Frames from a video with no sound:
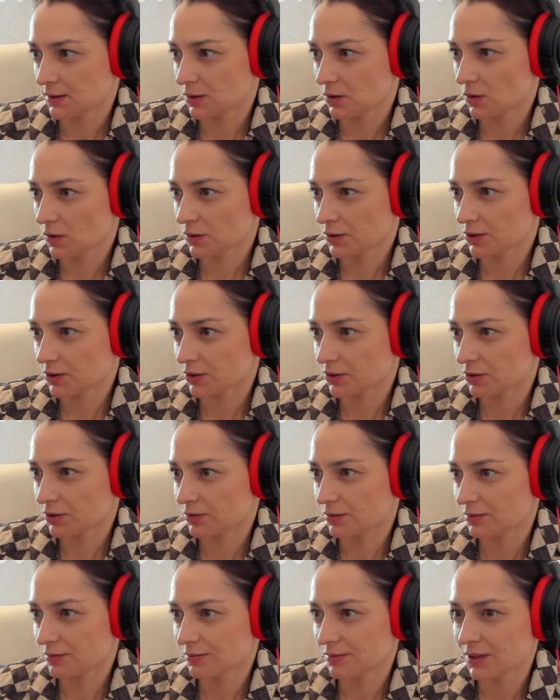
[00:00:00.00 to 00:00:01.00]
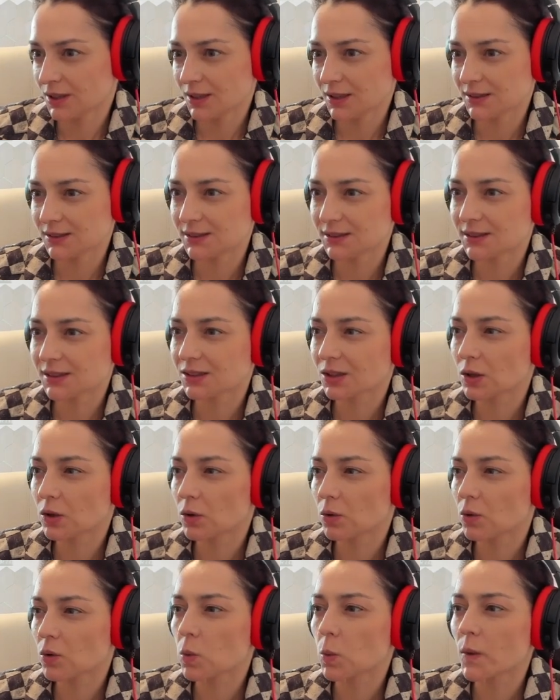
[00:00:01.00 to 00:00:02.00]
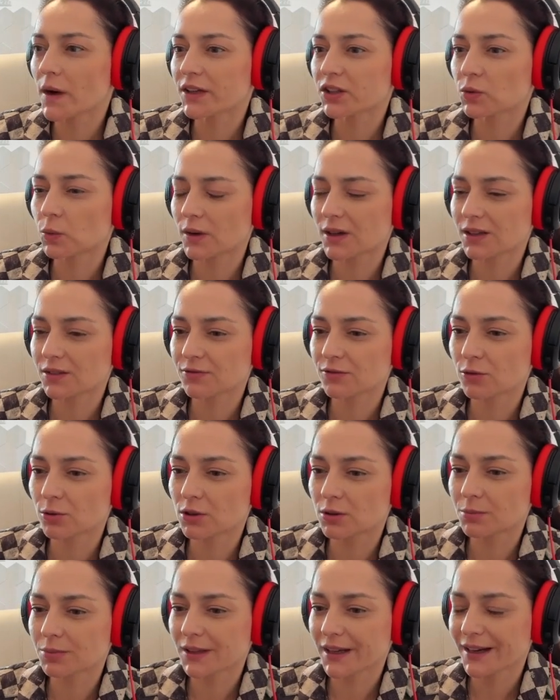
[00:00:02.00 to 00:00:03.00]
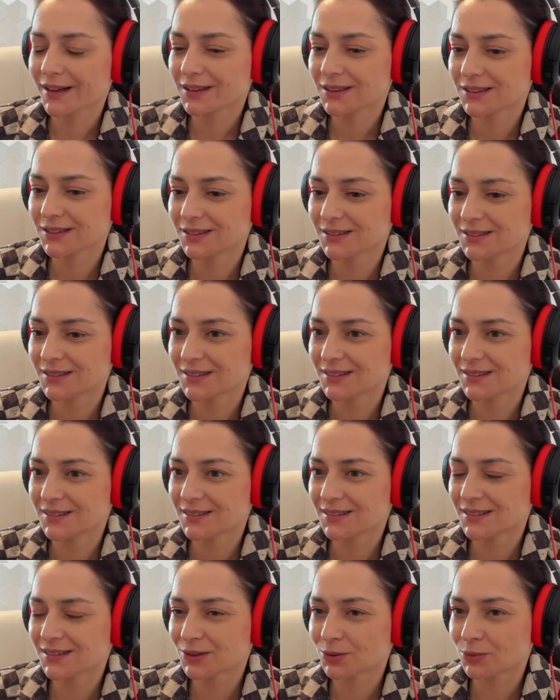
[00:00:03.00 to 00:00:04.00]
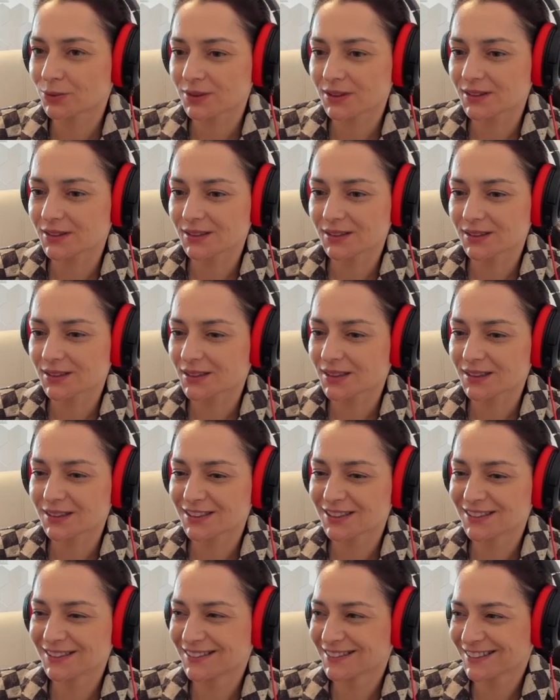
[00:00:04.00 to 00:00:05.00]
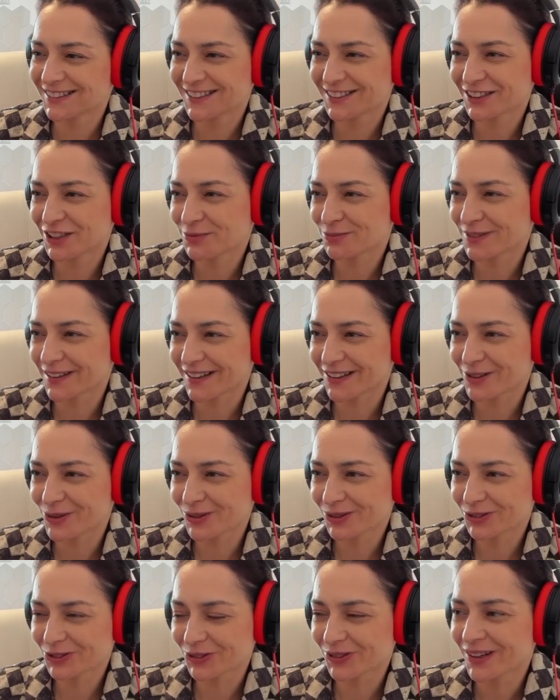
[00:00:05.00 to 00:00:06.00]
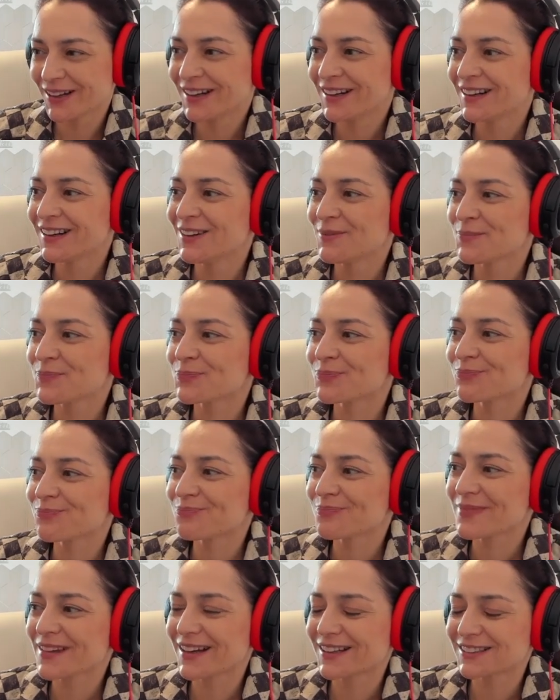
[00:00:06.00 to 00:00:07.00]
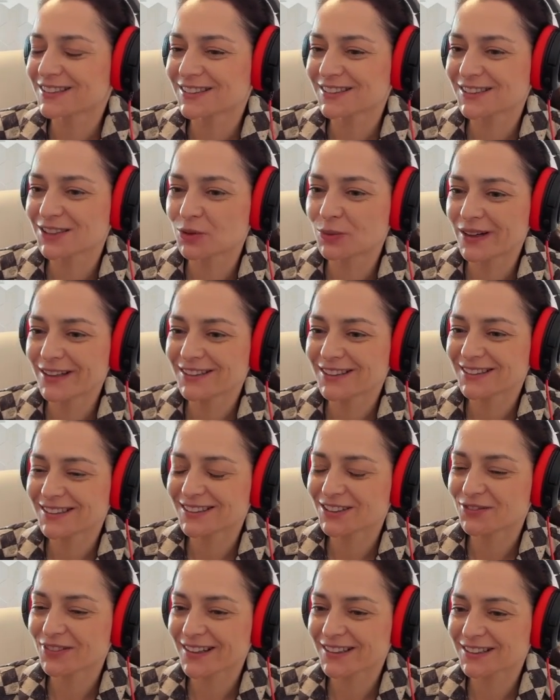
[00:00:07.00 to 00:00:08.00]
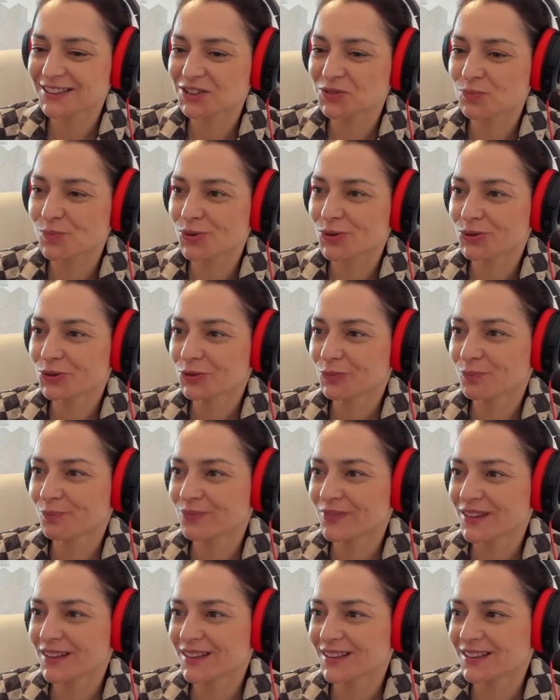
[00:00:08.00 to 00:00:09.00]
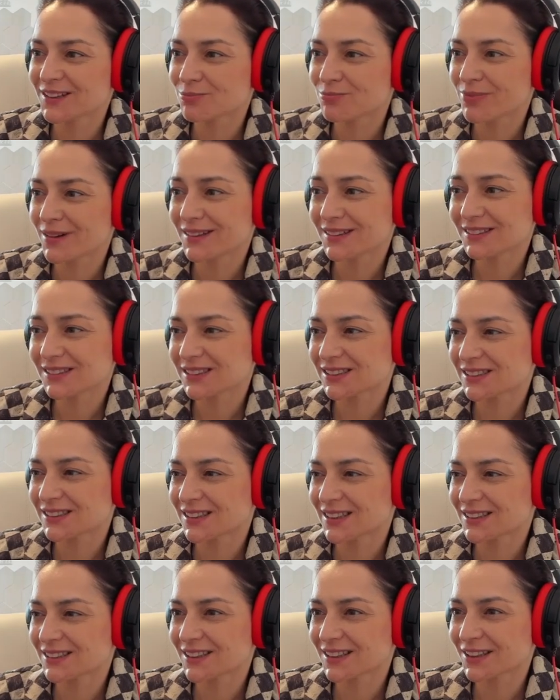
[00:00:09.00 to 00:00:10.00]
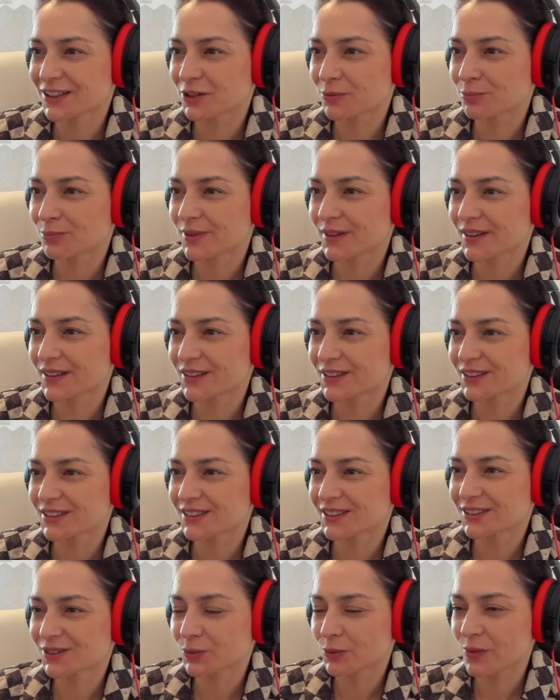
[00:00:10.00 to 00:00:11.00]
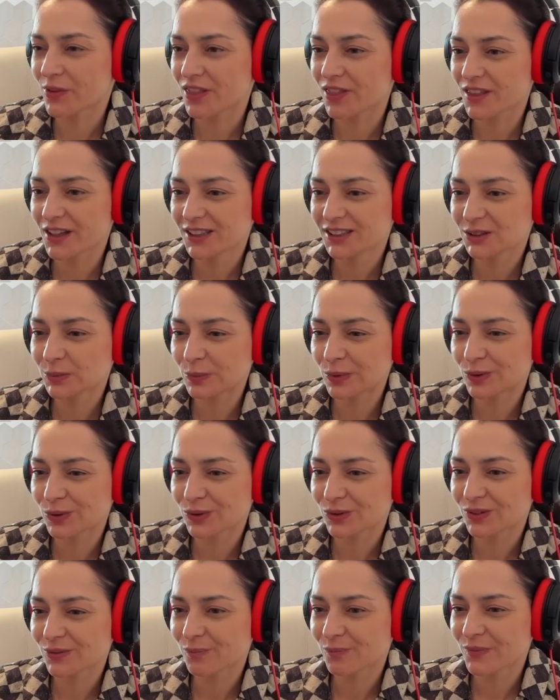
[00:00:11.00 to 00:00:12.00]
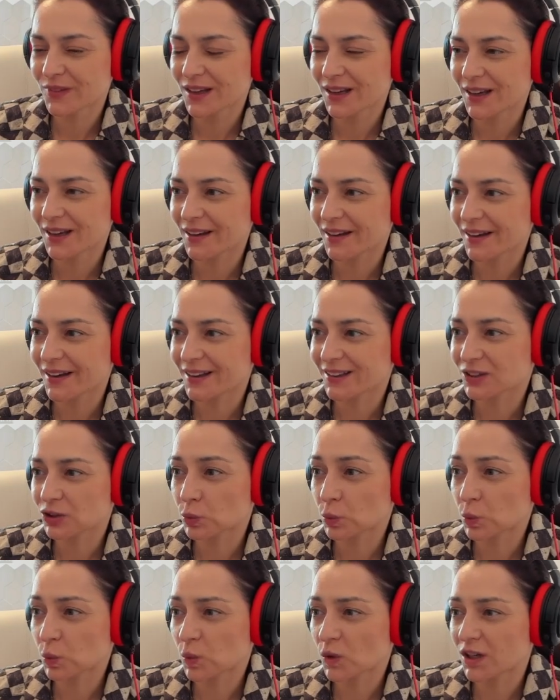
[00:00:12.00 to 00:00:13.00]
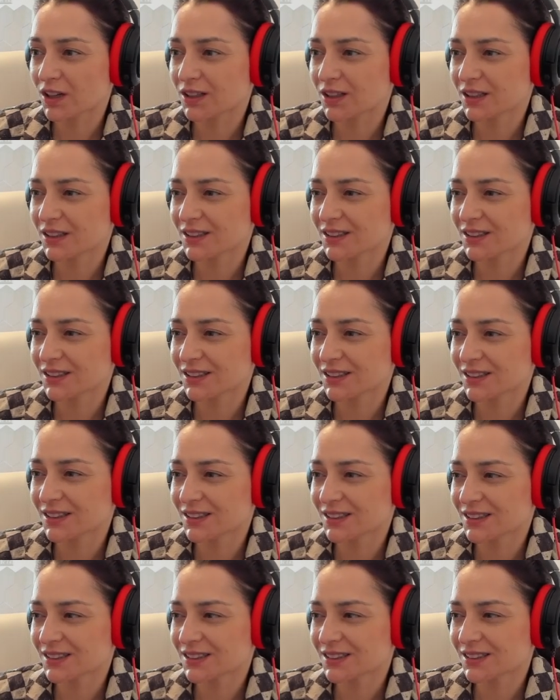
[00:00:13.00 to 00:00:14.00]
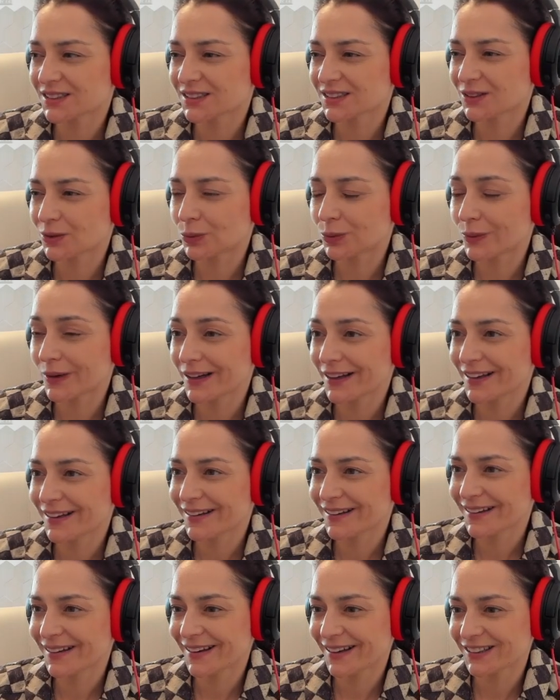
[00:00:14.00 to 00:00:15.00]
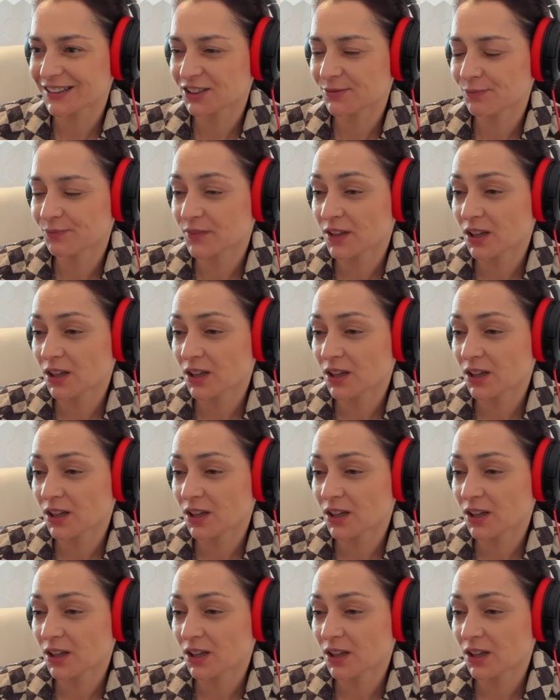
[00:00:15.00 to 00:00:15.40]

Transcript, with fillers: also didn't go quite well for black we see that actually black also mm, has quite an advanced pawn but it's nothing compared with this pawn and white is way ahead.